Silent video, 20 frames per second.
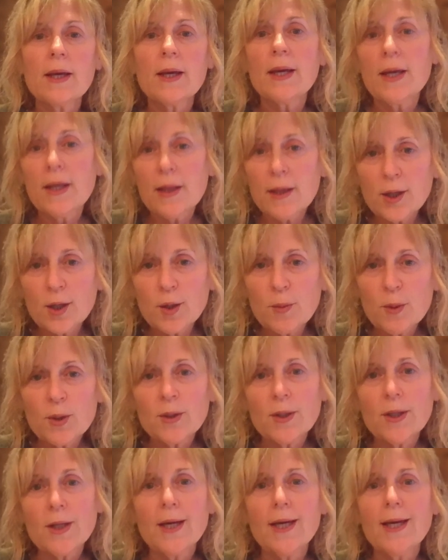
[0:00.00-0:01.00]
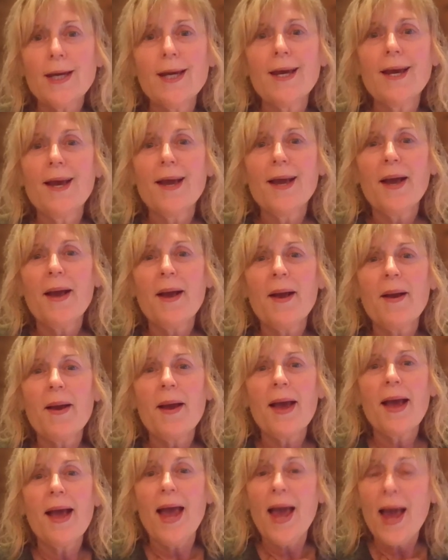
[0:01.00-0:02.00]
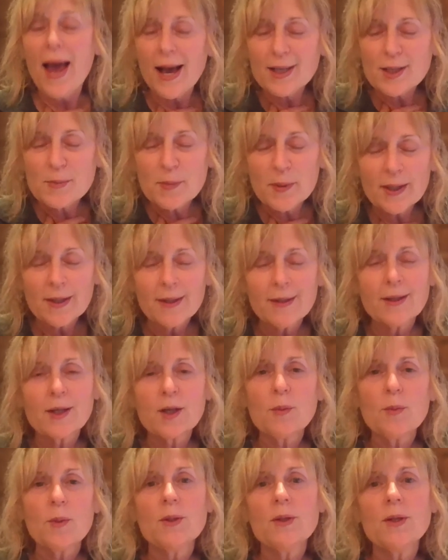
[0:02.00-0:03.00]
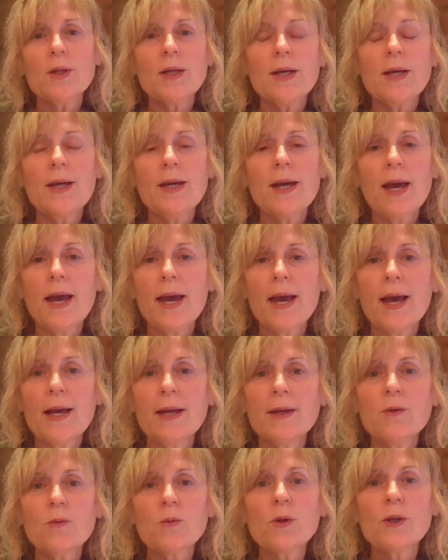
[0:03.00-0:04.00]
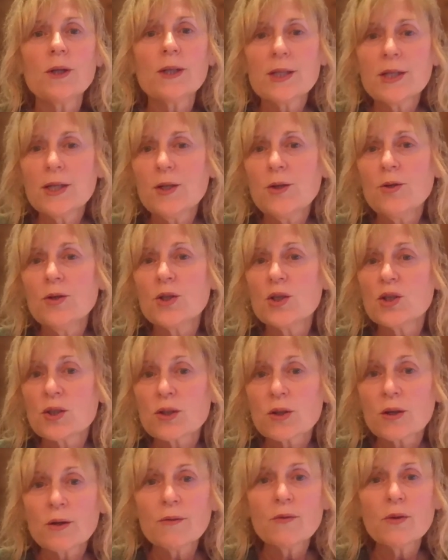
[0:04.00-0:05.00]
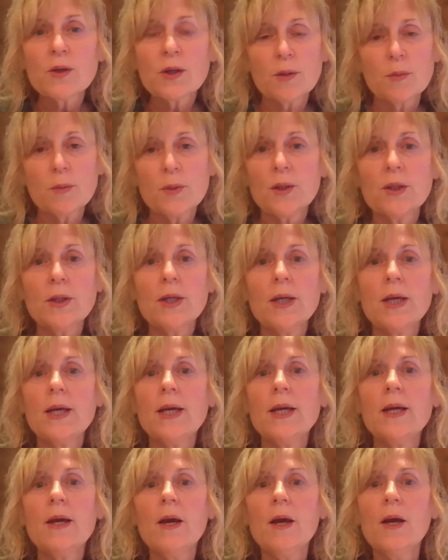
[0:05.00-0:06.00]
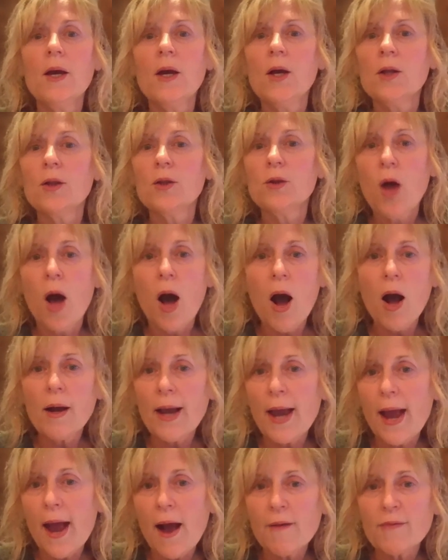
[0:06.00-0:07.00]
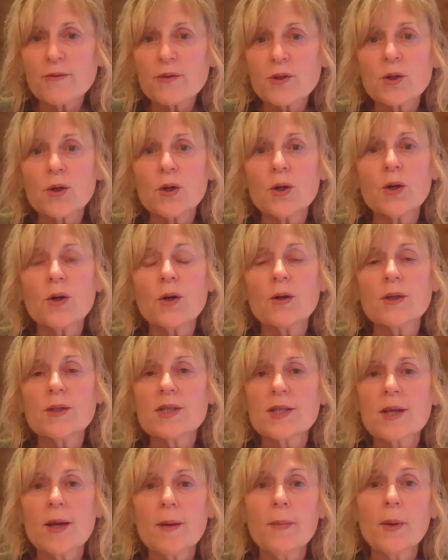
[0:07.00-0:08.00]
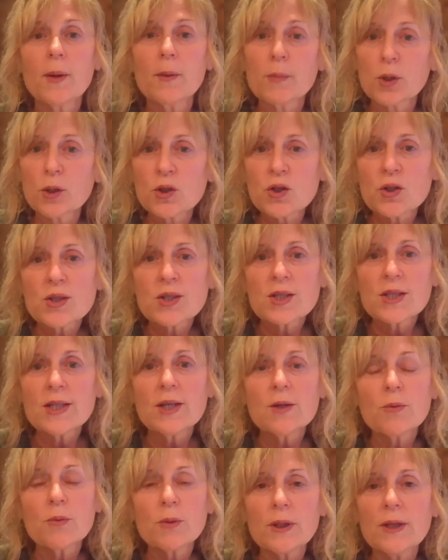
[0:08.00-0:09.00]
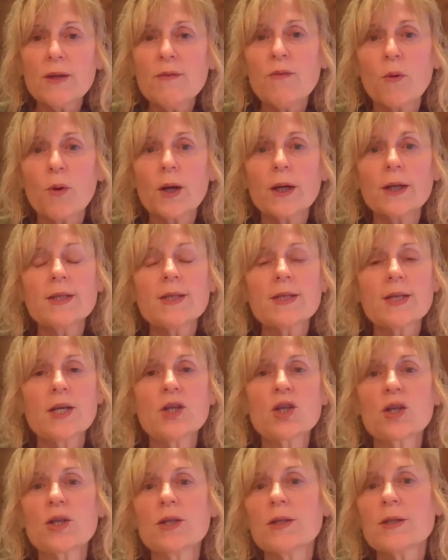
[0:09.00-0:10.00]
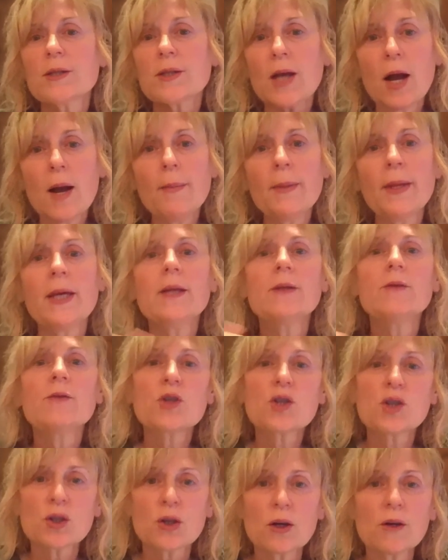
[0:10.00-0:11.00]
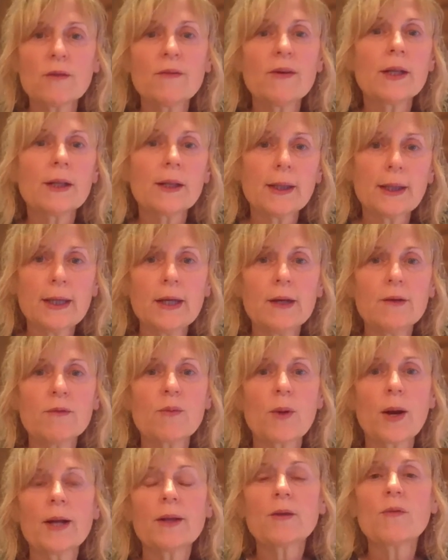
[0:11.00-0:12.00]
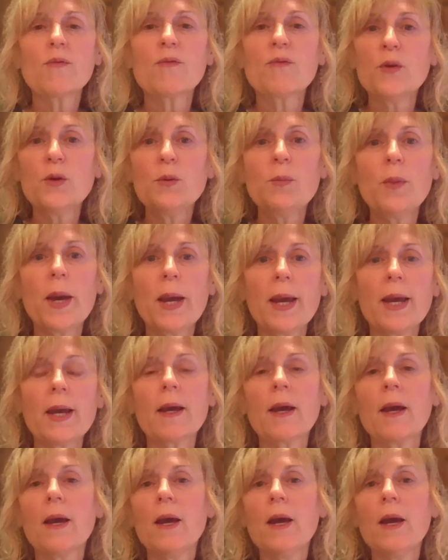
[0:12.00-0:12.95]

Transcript: in the community, has been in the community, and will continue to serve the community long after some emergency relief organizations come in, serve, and leave, right? The food bank